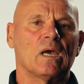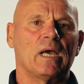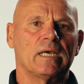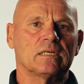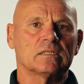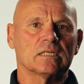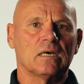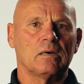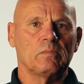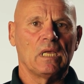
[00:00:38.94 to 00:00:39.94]
And
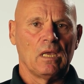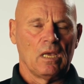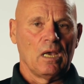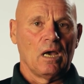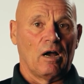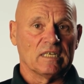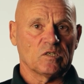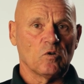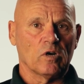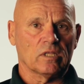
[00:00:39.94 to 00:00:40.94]
I
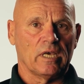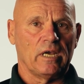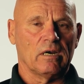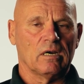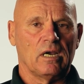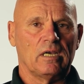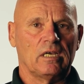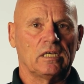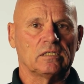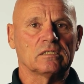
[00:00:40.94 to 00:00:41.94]
saw it there
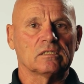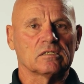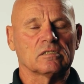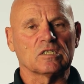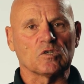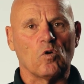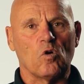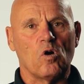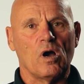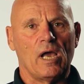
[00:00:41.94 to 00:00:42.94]
and
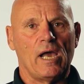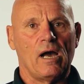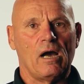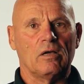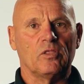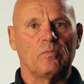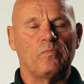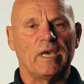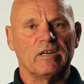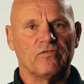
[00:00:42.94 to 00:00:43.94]
saw how the
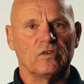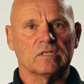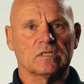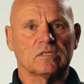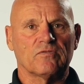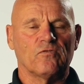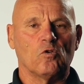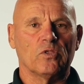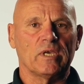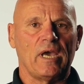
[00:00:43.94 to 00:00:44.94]
benefits
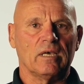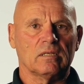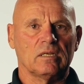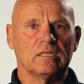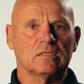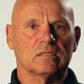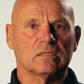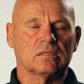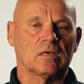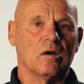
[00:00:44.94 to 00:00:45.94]
for the
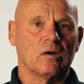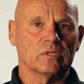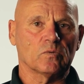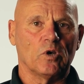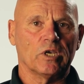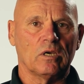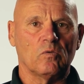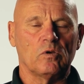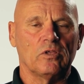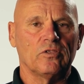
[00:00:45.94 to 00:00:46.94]
athletes that I was
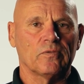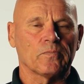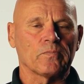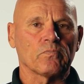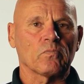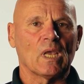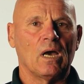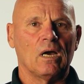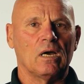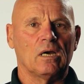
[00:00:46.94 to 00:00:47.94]
working with,
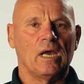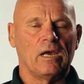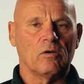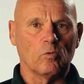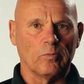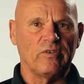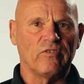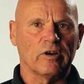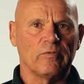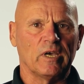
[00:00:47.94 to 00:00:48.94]
how it would be
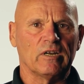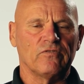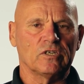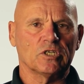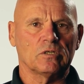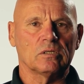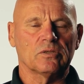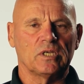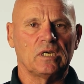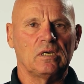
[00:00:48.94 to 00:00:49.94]
very
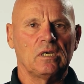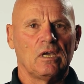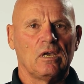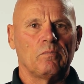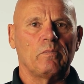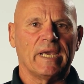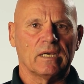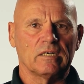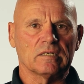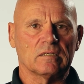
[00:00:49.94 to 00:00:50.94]
beneficial. The
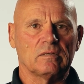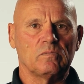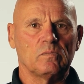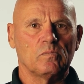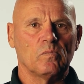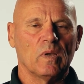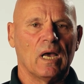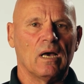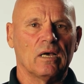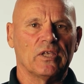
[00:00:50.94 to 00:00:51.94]
mechanism,
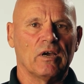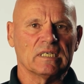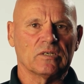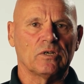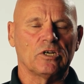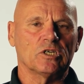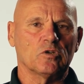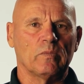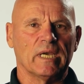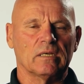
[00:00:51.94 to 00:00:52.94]
the
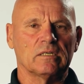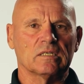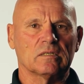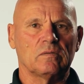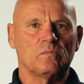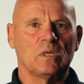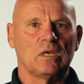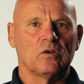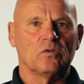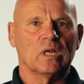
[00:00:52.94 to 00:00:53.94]
isoinertial mechanism,
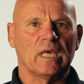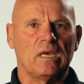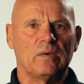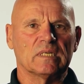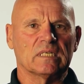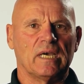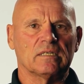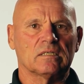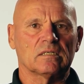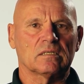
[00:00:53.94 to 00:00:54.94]
really
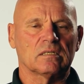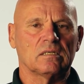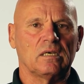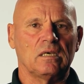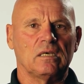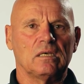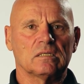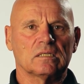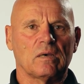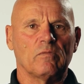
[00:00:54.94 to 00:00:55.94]
imitates
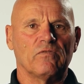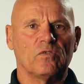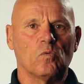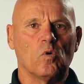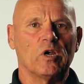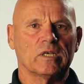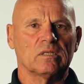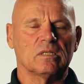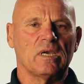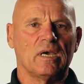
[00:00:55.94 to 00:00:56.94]
some of the work
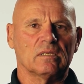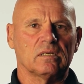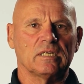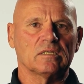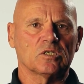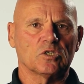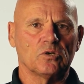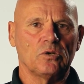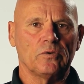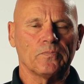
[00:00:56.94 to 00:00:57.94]
that the athletes
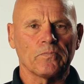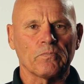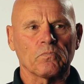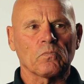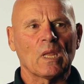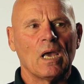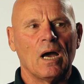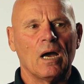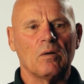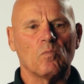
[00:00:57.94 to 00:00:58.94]
do
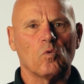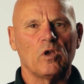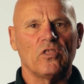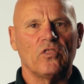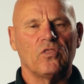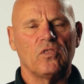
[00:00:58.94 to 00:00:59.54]
with